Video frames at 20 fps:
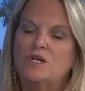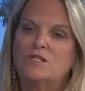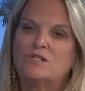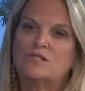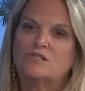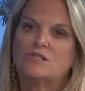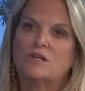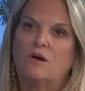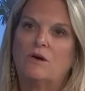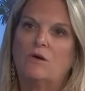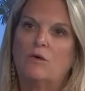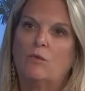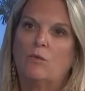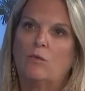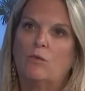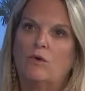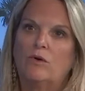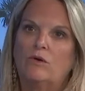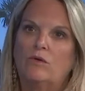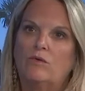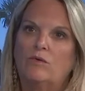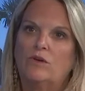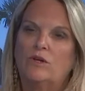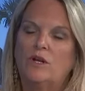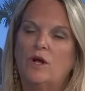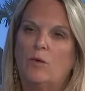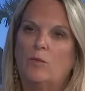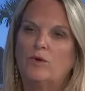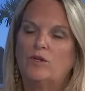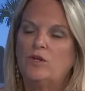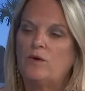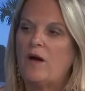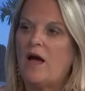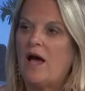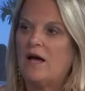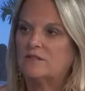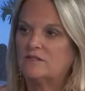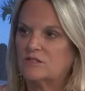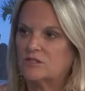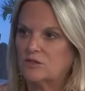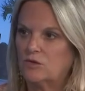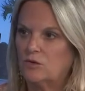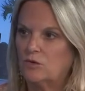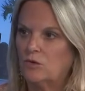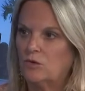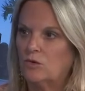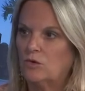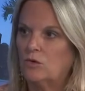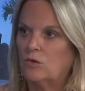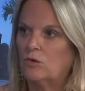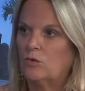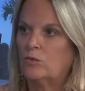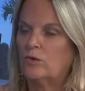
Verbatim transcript: So you know, when you add school,